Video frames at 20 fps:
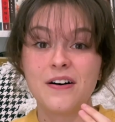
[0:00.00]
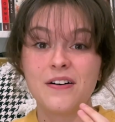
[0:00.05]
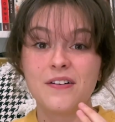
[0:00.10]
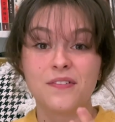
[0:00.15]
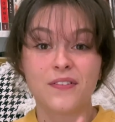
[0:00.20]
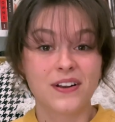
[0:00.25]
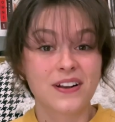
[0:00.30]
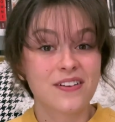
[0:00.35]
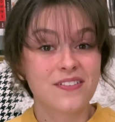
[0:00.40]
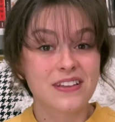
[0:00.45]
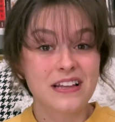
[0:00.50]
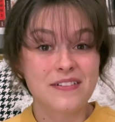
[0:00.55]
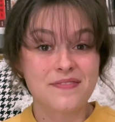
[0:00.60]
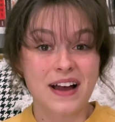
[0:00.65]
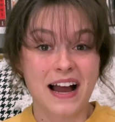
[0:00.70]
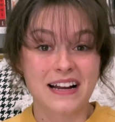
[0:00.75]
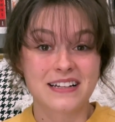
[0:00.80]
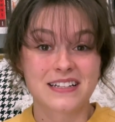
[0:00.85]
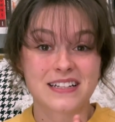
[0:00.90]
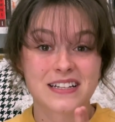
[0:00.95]
One of them
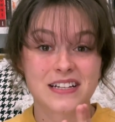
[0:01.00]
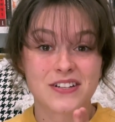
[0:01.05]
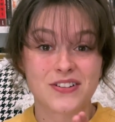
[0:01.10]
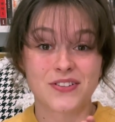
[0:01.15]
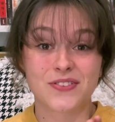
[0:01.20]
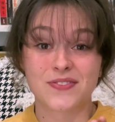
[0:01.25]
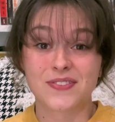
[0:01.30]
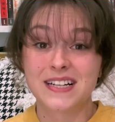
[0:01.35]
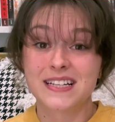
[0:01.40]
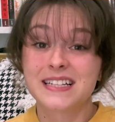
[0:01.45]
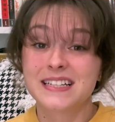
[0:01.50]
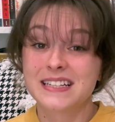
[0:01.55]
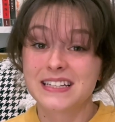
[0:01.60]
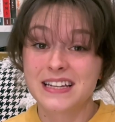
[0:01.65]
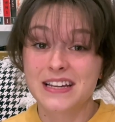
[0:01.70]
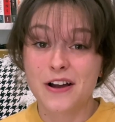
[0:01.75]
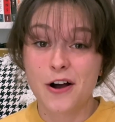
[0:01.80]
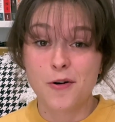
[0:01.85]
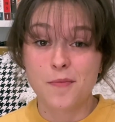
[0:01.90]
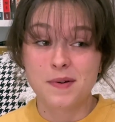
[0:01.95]
actually just
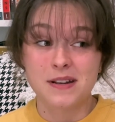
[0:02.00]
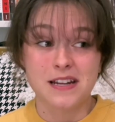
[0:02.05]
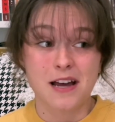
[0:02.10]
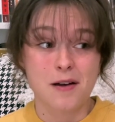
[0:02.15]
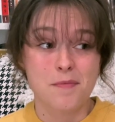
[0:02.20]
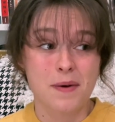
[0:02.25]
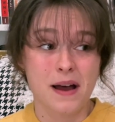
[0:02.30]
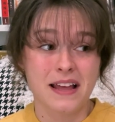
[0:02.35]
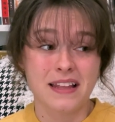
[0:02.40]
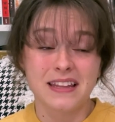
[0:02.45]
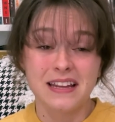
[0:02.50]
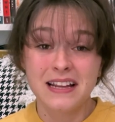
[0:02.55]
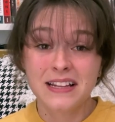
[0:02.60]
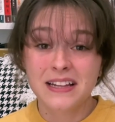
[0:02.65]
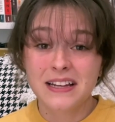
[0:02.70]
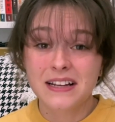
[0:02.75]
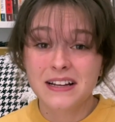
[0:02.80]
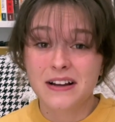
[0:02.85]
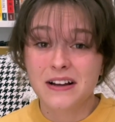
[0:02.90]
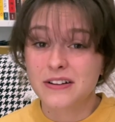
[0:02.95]
recently opened up, I think
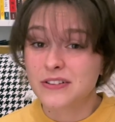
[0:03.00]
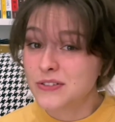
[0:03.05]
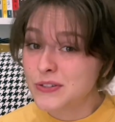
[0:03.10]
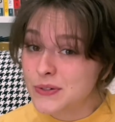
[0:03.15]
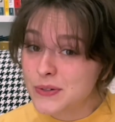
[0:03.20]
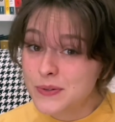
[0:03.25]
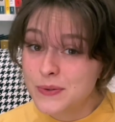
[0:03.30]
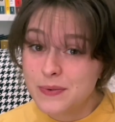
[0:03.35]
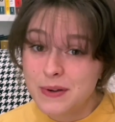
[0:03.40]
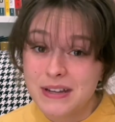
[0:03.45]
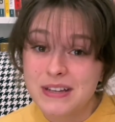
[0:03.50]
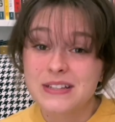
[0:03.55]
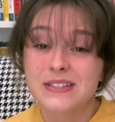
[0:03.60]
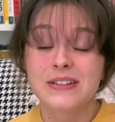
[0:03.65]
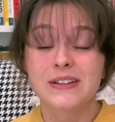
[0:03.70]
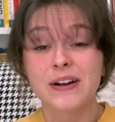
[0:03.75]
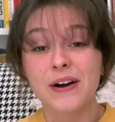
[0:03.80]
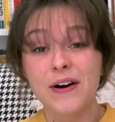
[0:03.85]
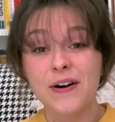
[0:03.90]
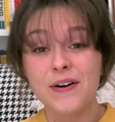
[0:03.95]
like two weeks
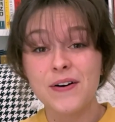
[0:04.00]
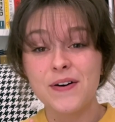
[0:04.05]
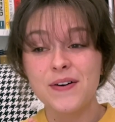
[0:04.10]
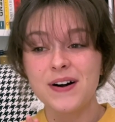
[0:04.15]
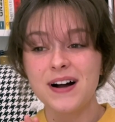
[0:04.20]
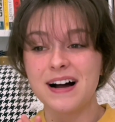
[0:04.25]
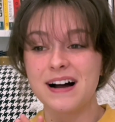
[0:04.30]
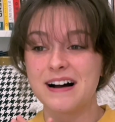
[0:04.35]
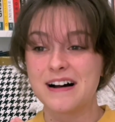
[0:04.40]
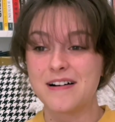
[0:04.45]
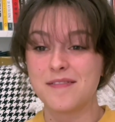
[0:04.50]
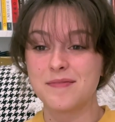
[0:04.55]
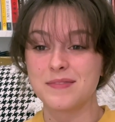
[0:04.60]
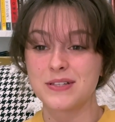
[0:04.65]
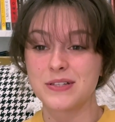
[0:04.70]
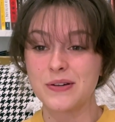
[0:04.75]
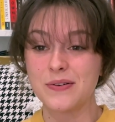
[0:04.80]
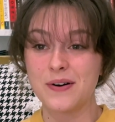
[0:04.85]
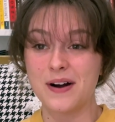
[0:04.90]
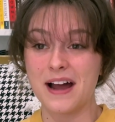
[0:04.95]
ago, um,
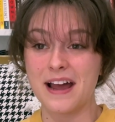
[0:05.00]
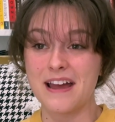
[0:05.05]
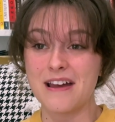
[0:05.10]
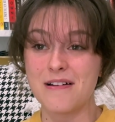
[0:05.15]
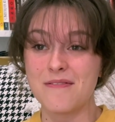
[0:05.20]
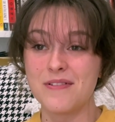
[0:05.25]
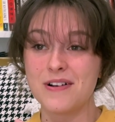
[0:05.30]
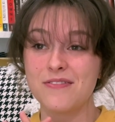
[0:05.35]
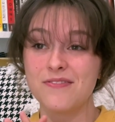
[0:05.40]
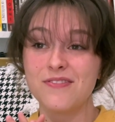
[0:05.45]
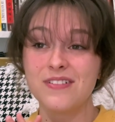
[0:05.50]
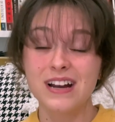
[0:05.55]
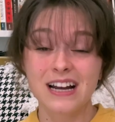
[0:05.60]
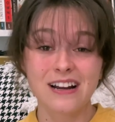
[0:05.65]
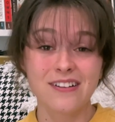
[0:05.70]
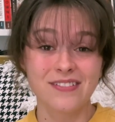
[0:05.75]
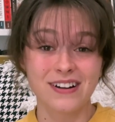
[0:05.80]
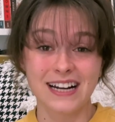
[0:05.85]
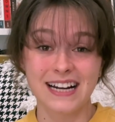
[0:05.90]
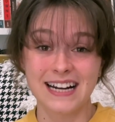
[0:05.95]
so I am
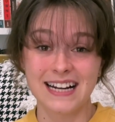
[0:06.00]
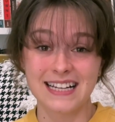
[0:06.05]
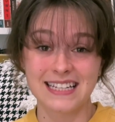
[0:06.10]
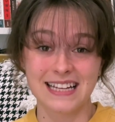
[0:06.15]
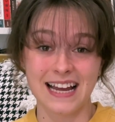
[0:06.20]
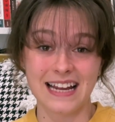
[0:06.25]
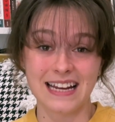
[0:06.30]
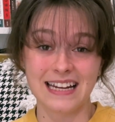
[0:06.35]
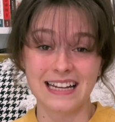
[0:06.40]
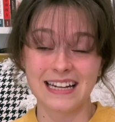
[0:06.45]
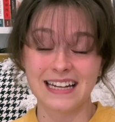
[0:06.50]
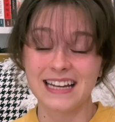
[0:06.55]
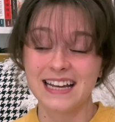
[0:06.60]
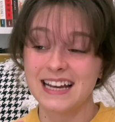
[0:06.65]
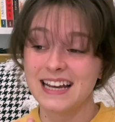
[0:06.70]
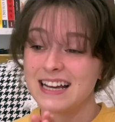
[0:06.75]
very, very excited